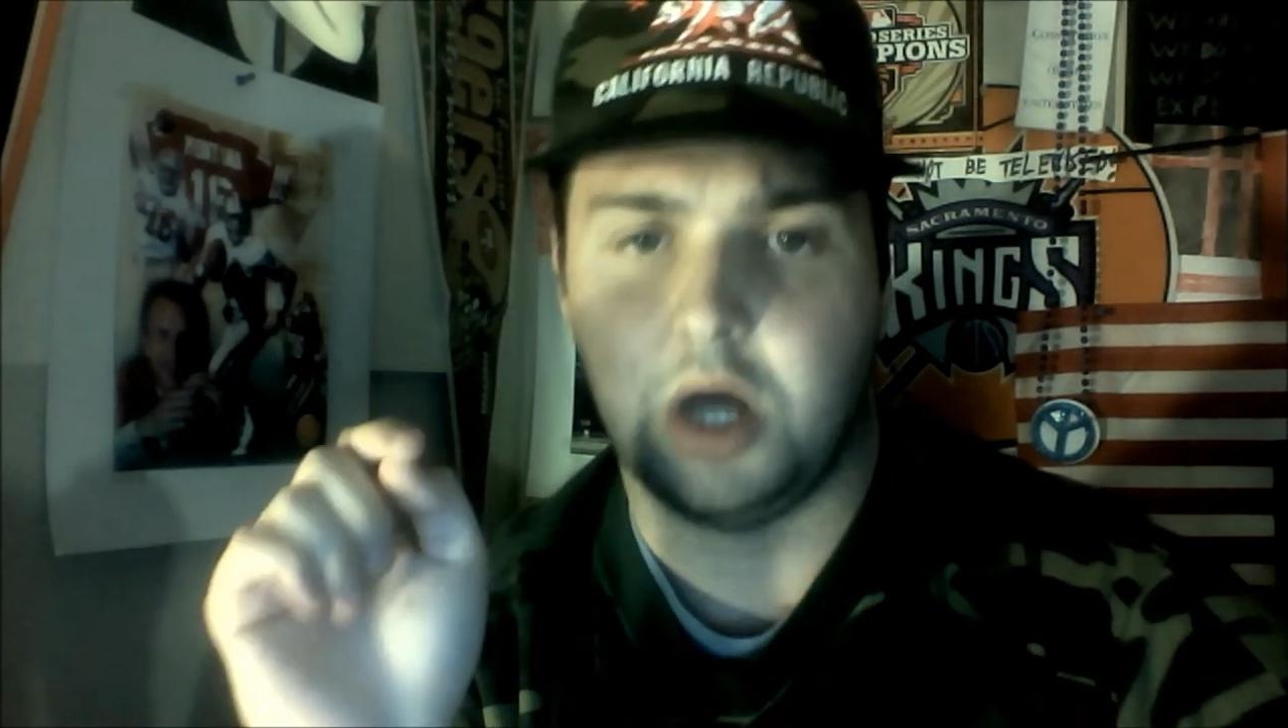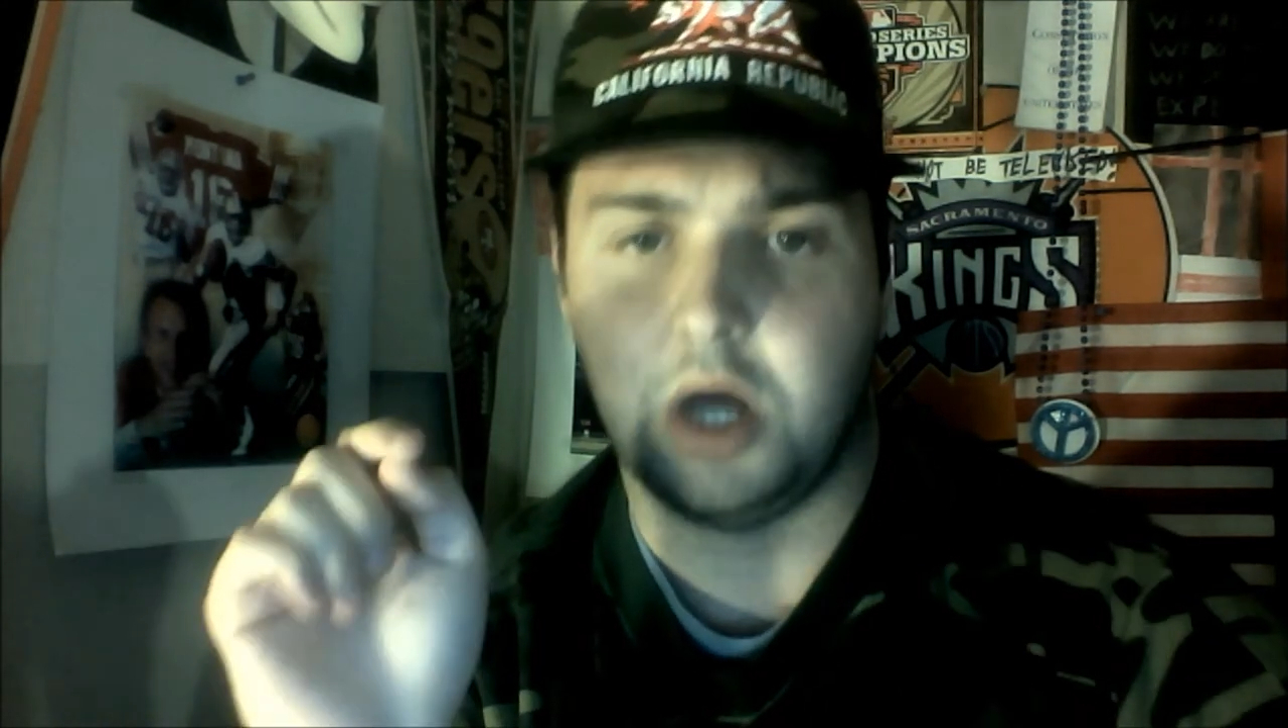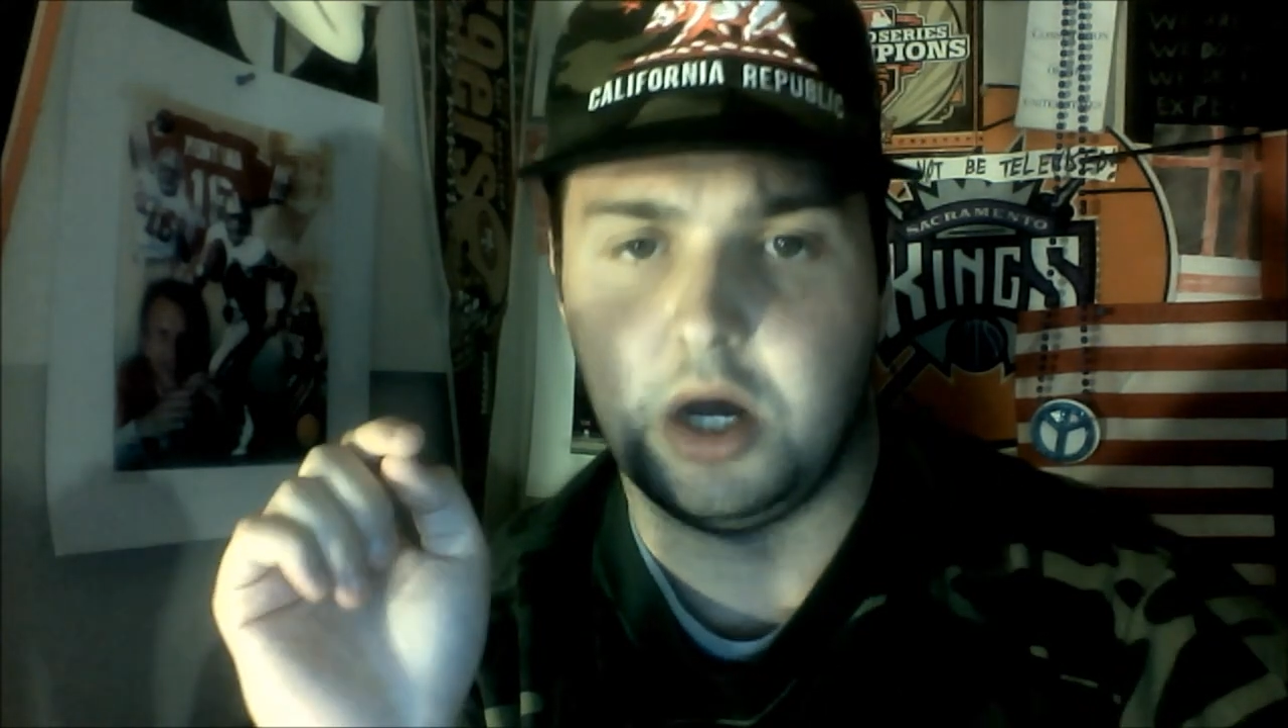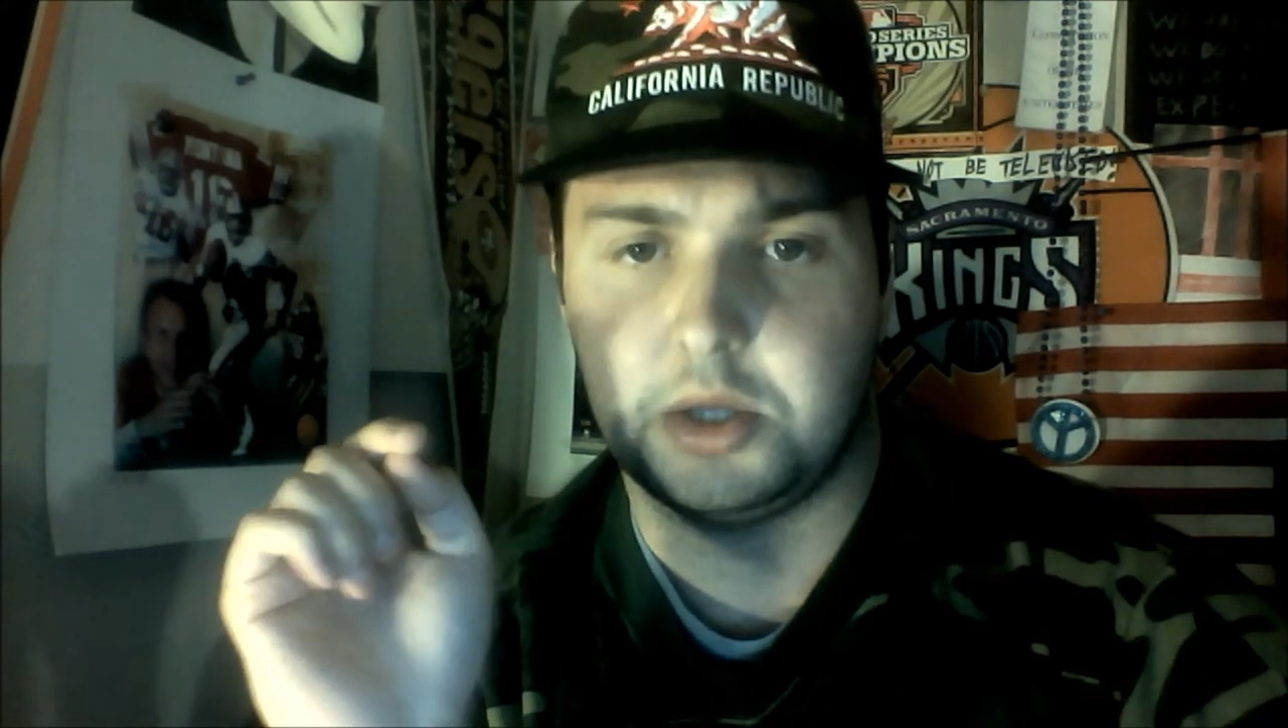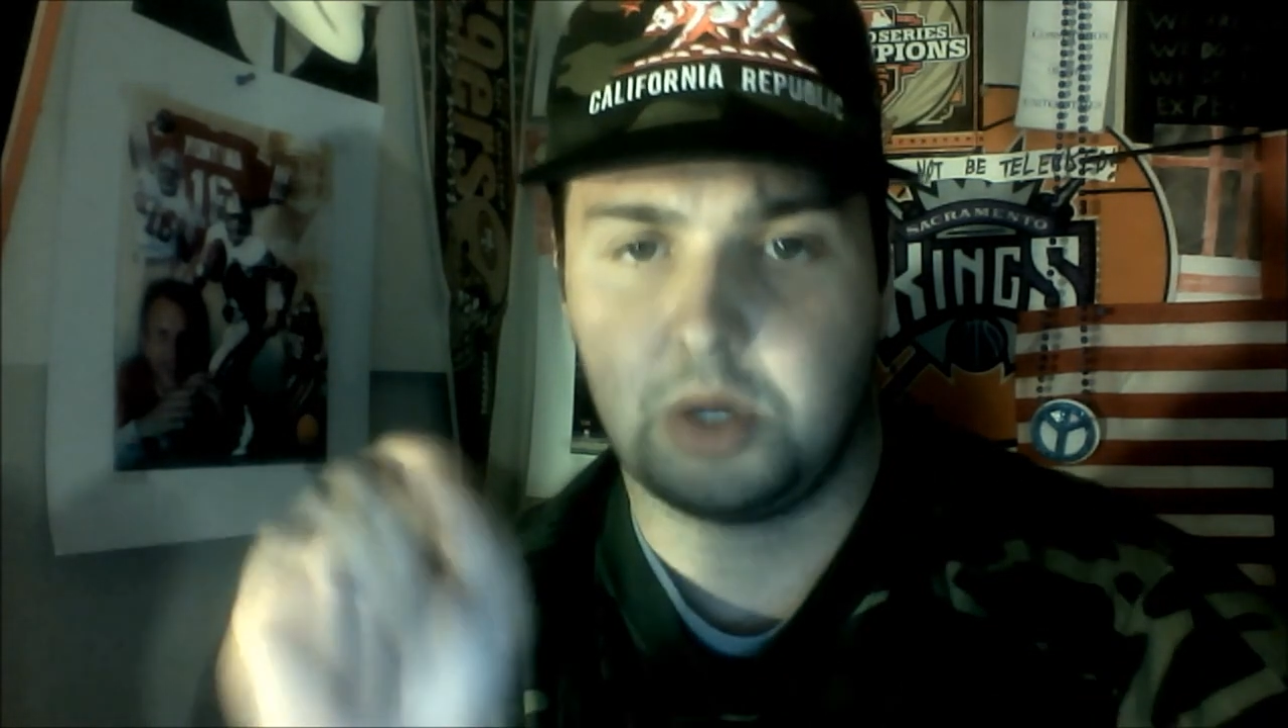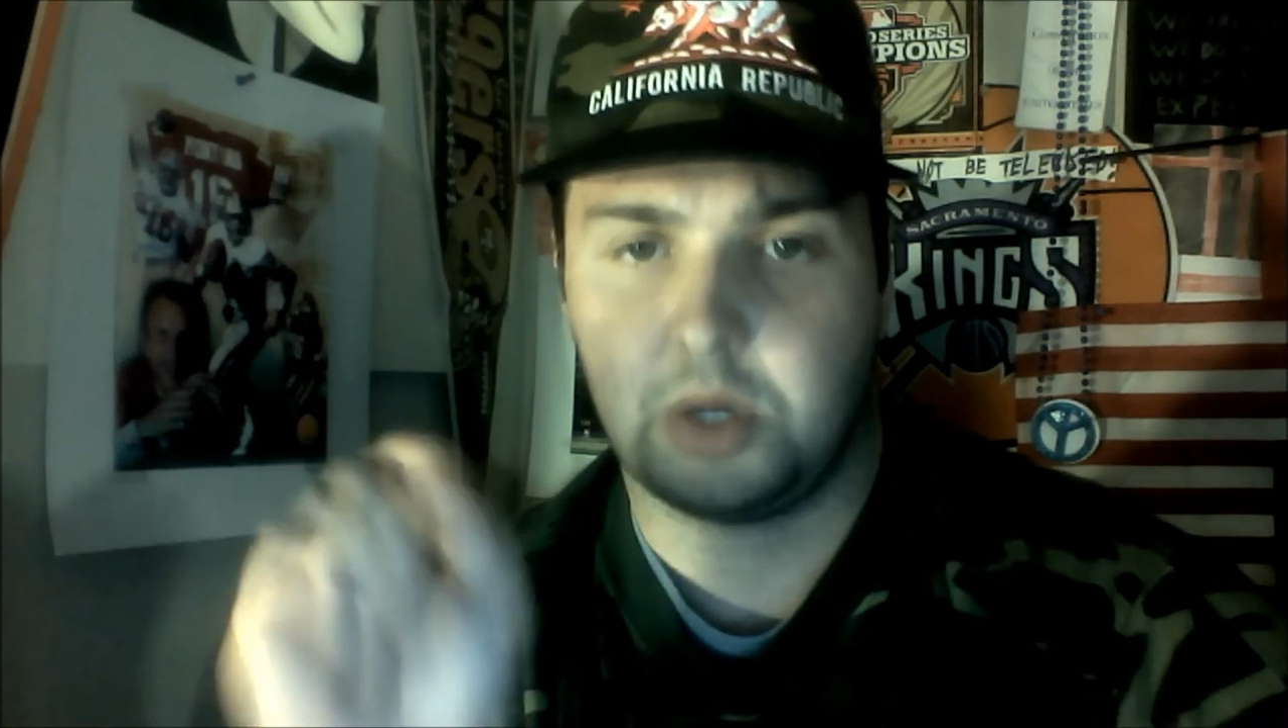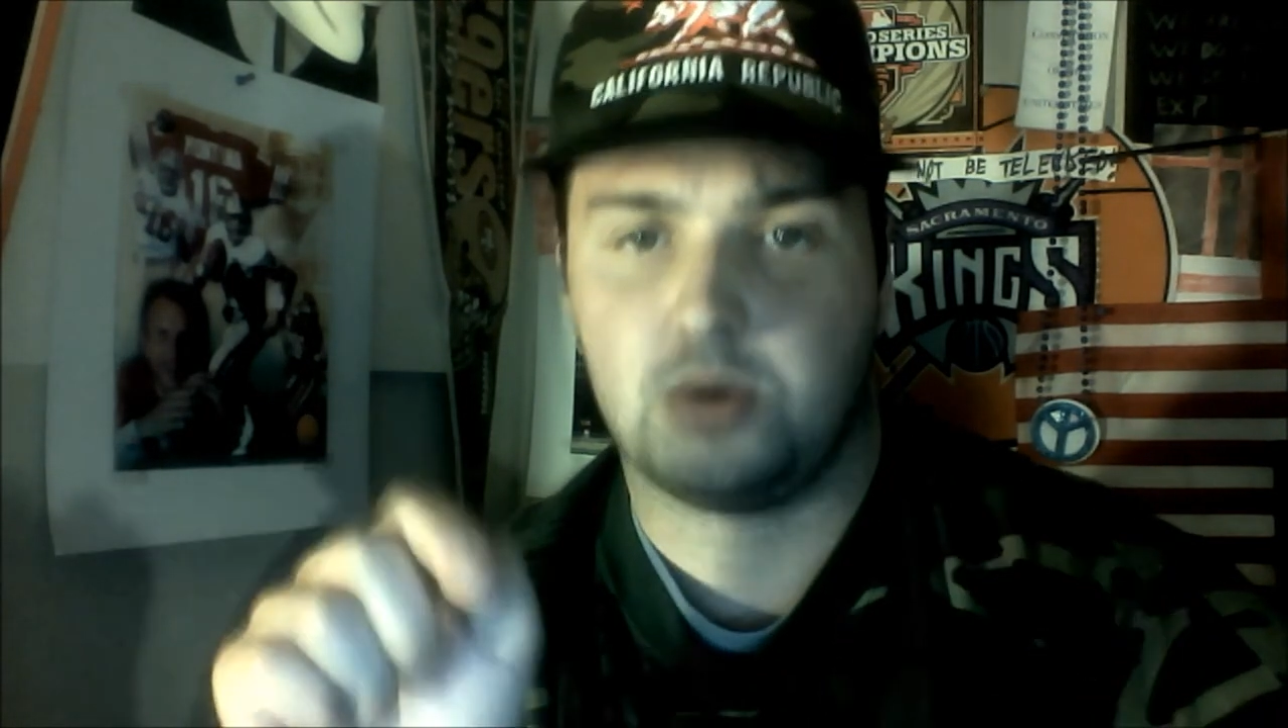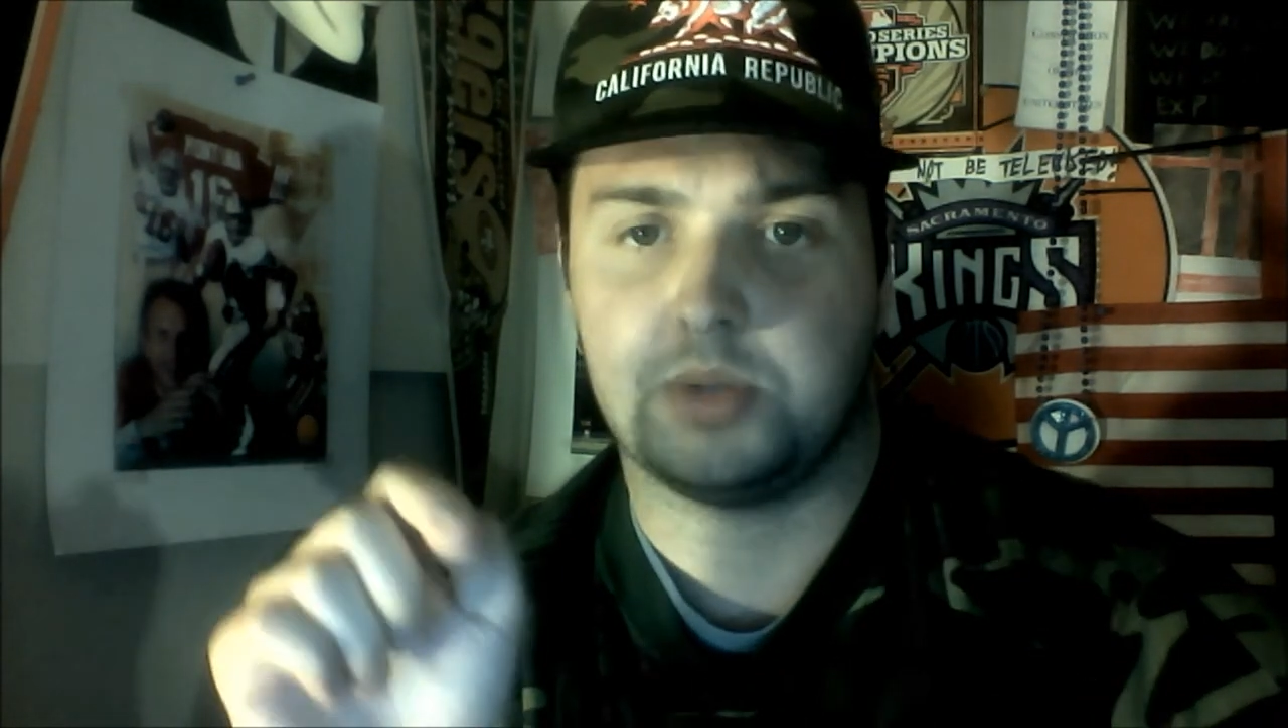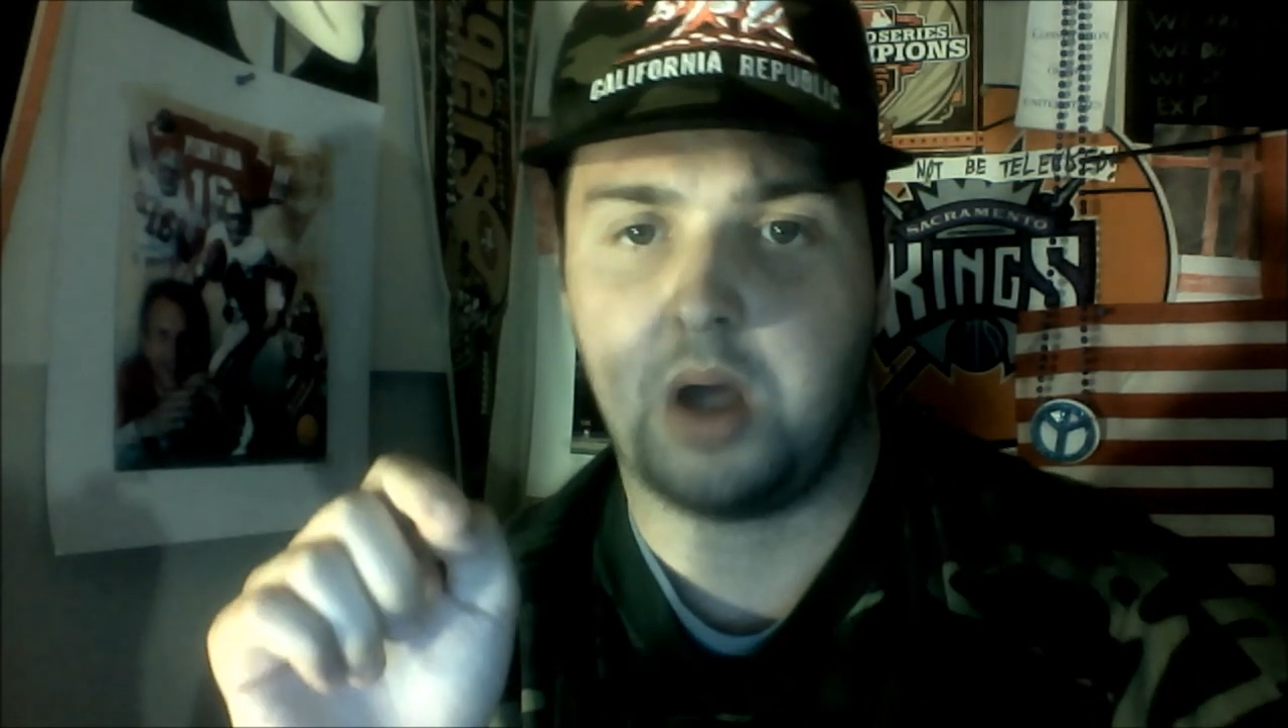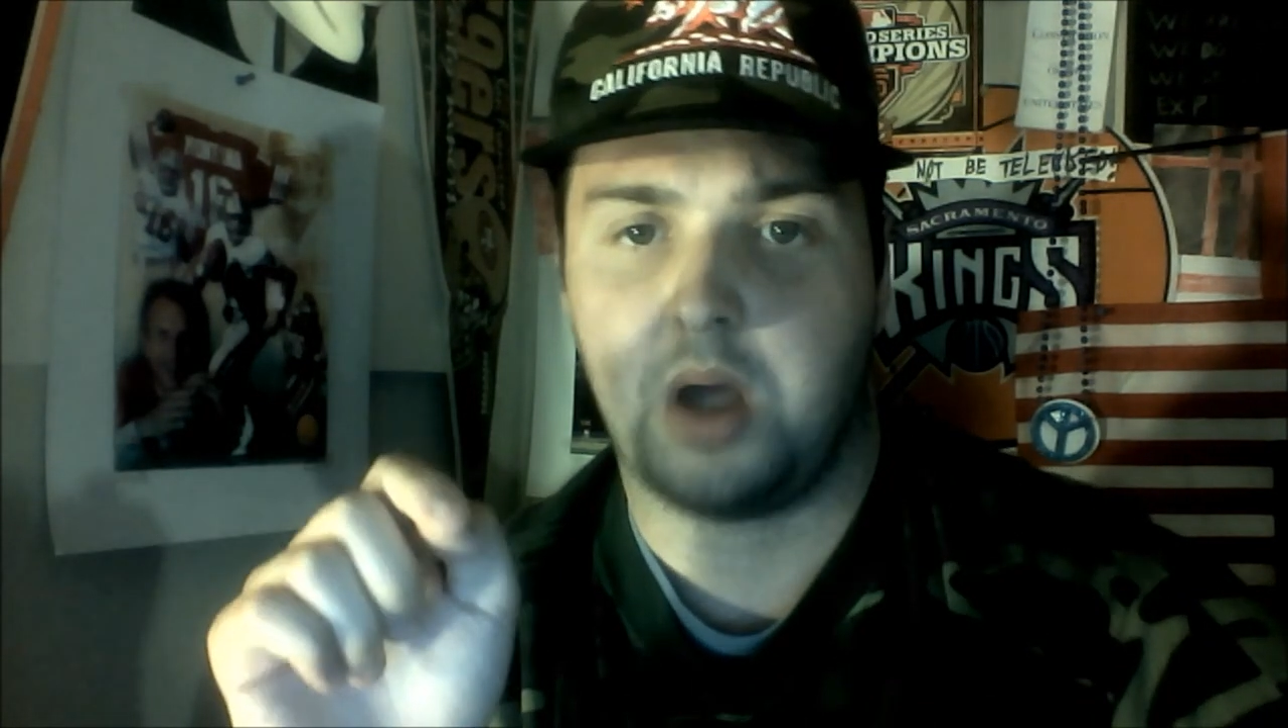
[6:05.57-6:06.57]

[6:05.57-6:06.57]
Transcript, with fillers: uh, Charles